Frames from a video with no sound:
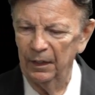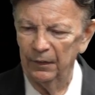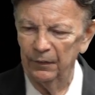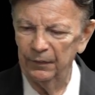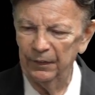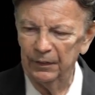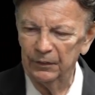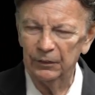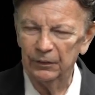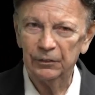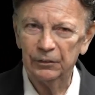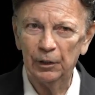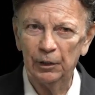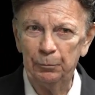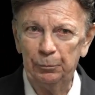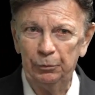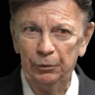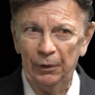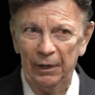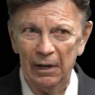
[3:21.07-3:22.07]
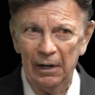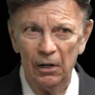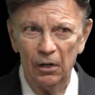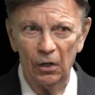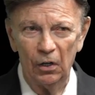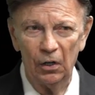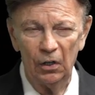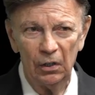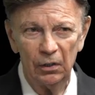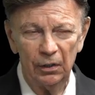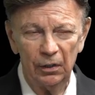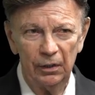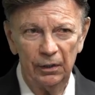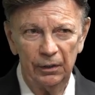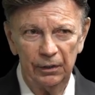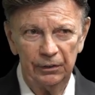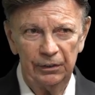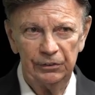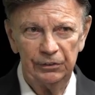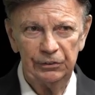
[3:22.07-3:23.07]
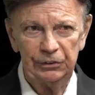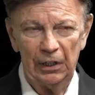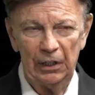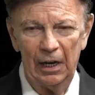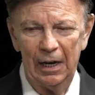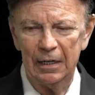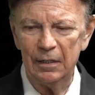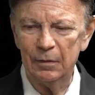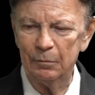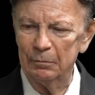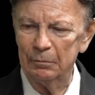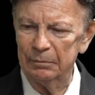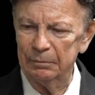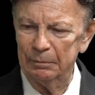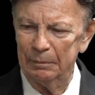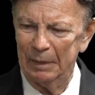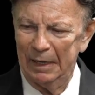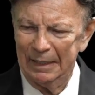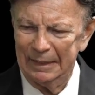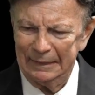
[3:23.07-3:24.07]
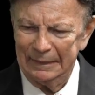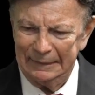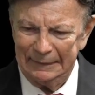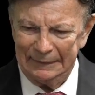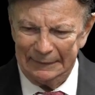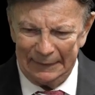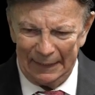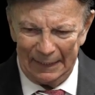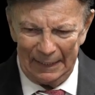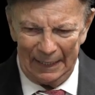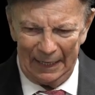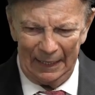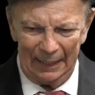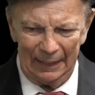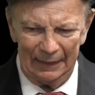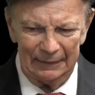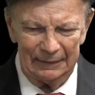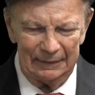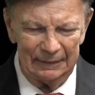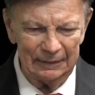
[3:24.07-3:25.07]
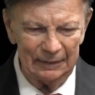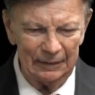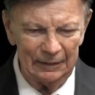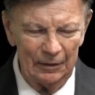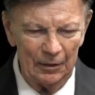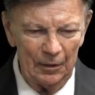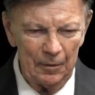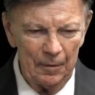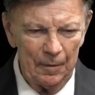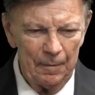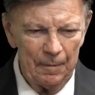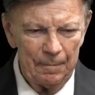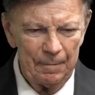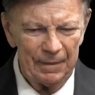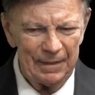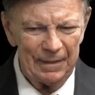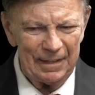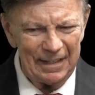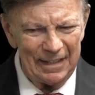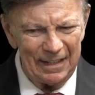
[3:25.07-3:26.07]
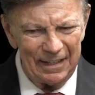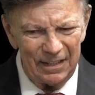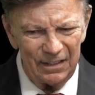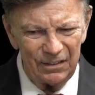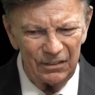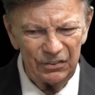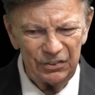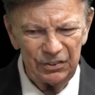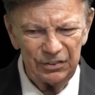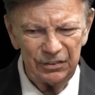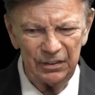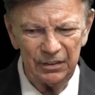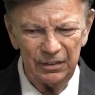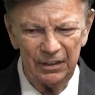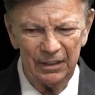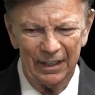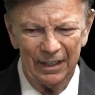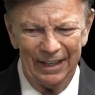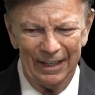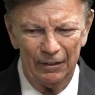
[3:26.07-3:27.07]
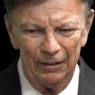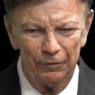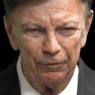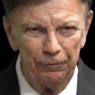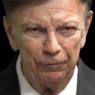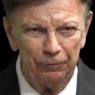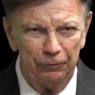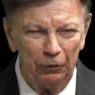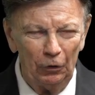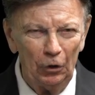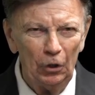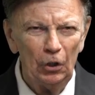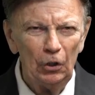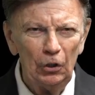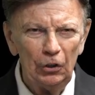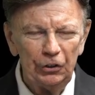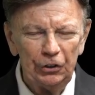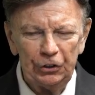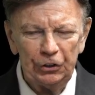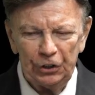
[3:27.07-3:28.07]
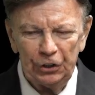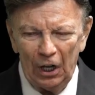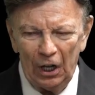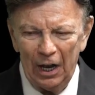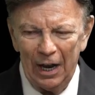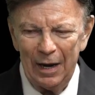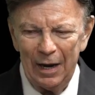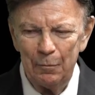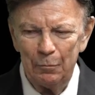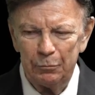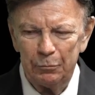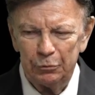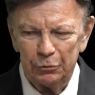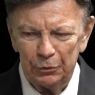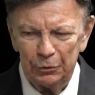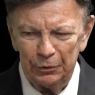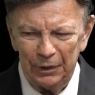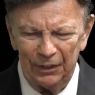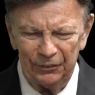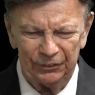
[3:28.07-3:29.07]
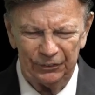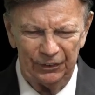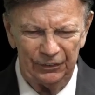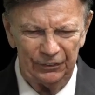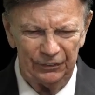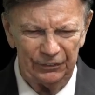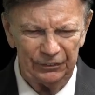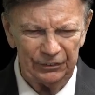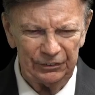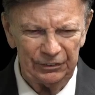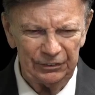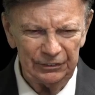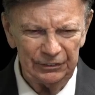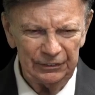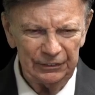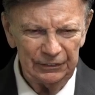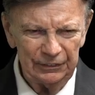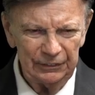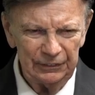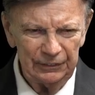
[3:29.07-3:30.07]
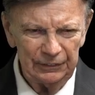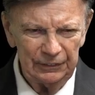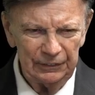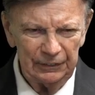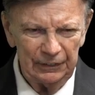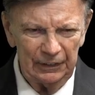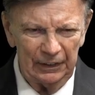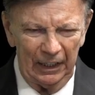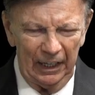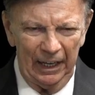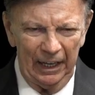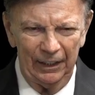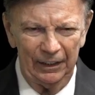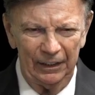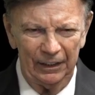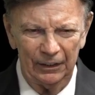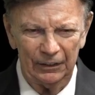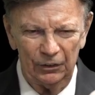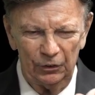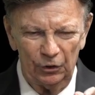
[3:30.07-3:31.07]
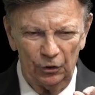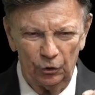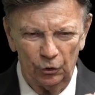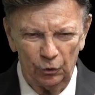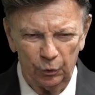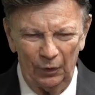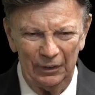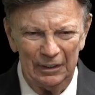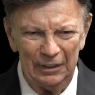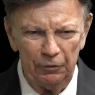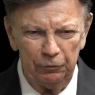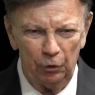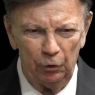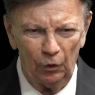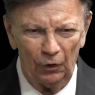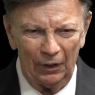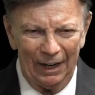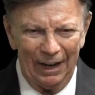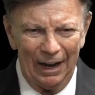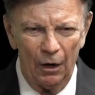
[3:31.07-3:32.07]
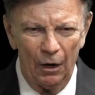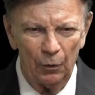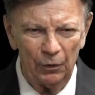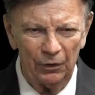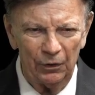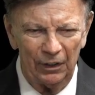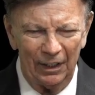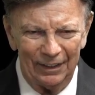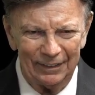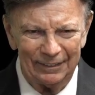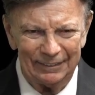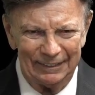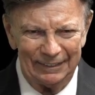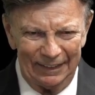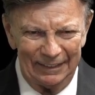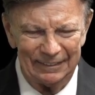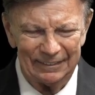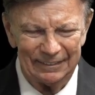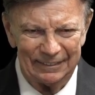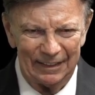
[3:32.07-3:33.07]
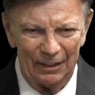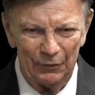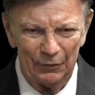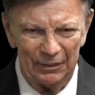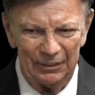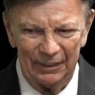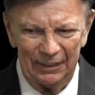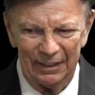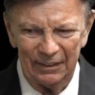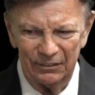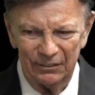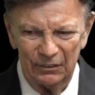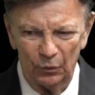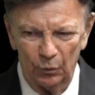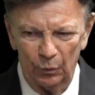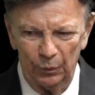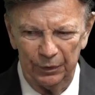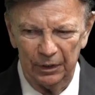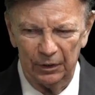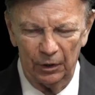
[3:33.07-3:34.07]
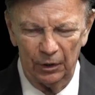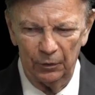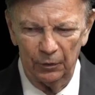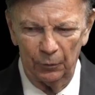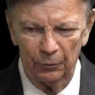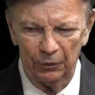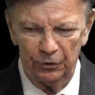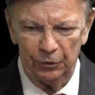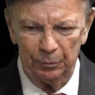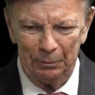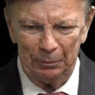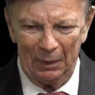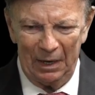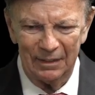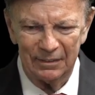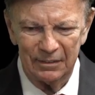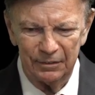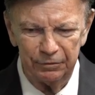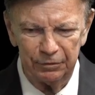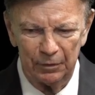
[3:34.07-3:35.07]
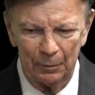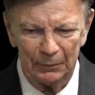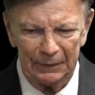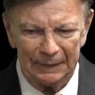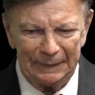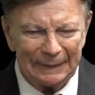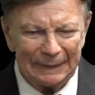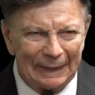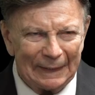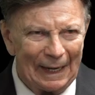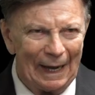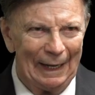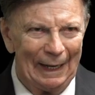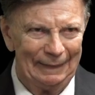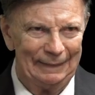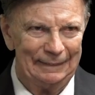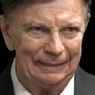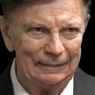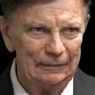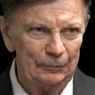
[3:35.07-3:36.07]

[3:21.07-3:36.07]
that the prayer designed by God is a full time presence and a 24 hour a day, seven days a week response from God.